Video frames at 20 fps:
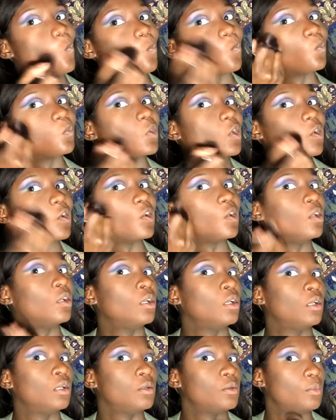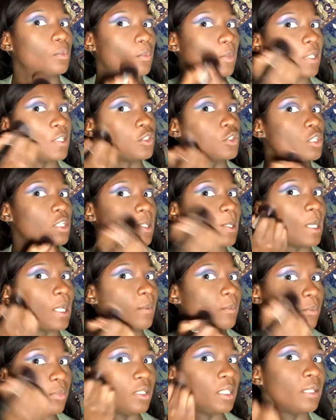I'm going to make sure that
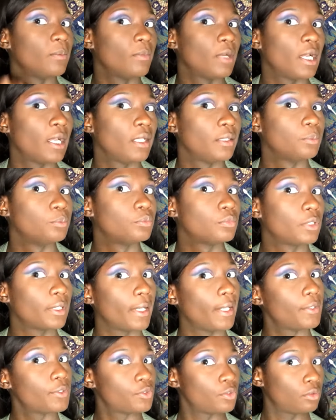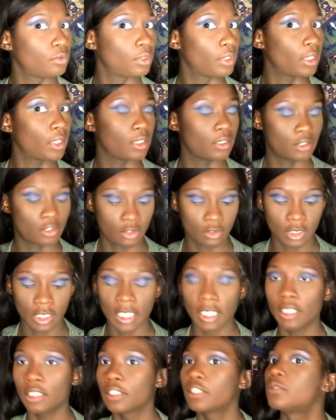I blend my contour in so
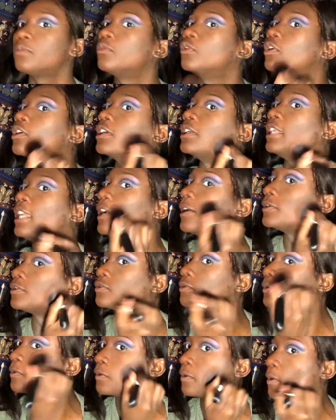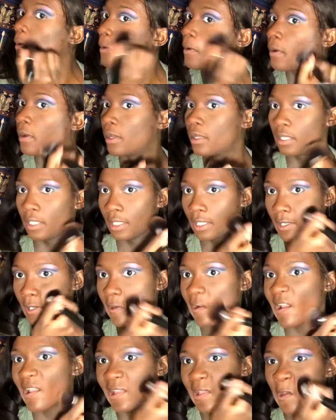that it looks more natural
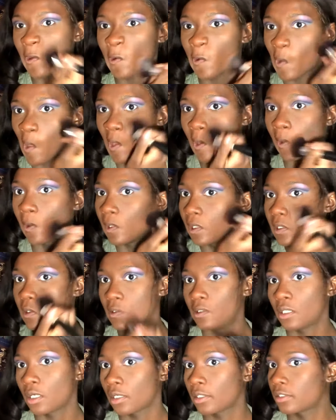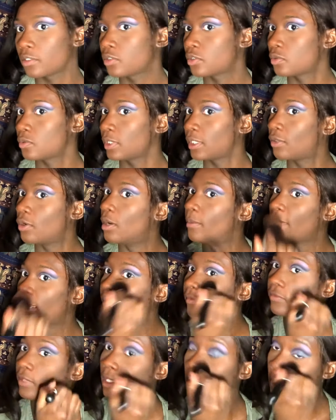and not like a dark streak on
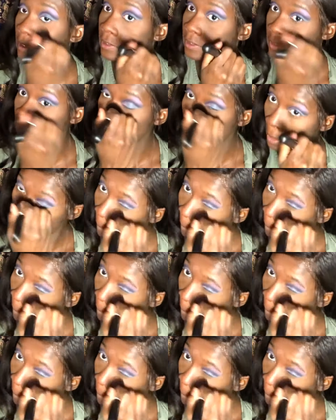my face.